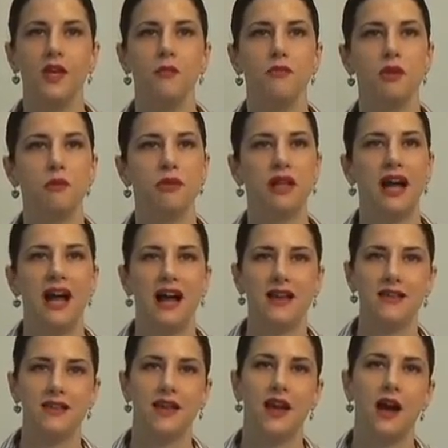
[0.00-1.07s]
people
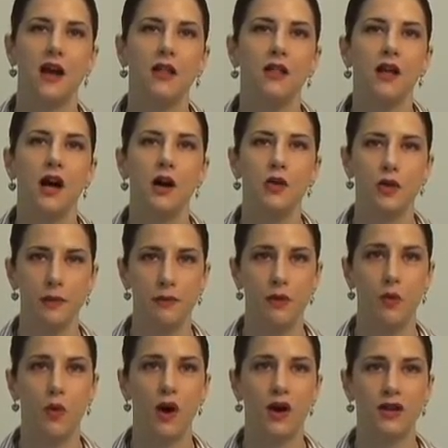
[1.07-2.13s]
ask, how long will I be
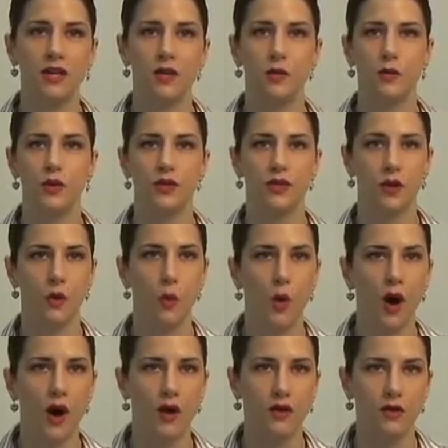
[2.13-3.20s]
walking with a
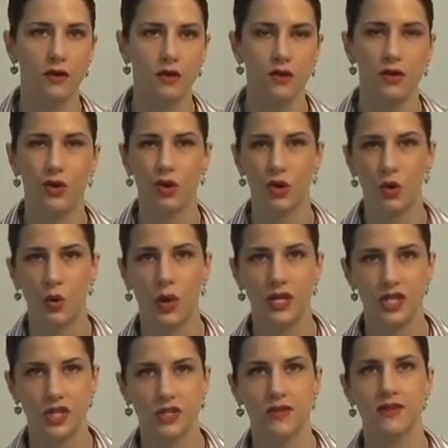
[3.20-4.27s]
walker or
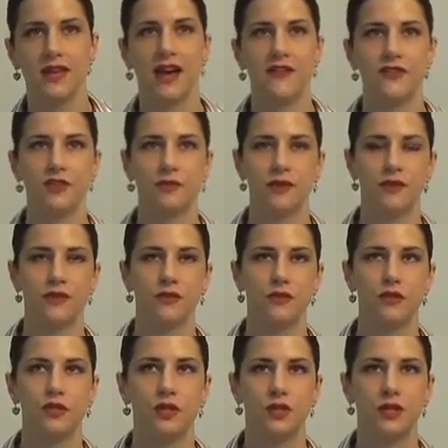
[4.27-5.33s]
crutches after my
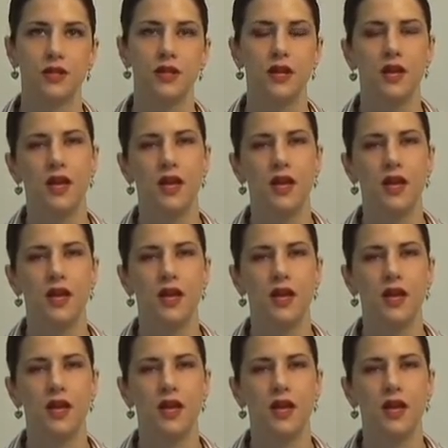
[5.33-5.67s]
surgery?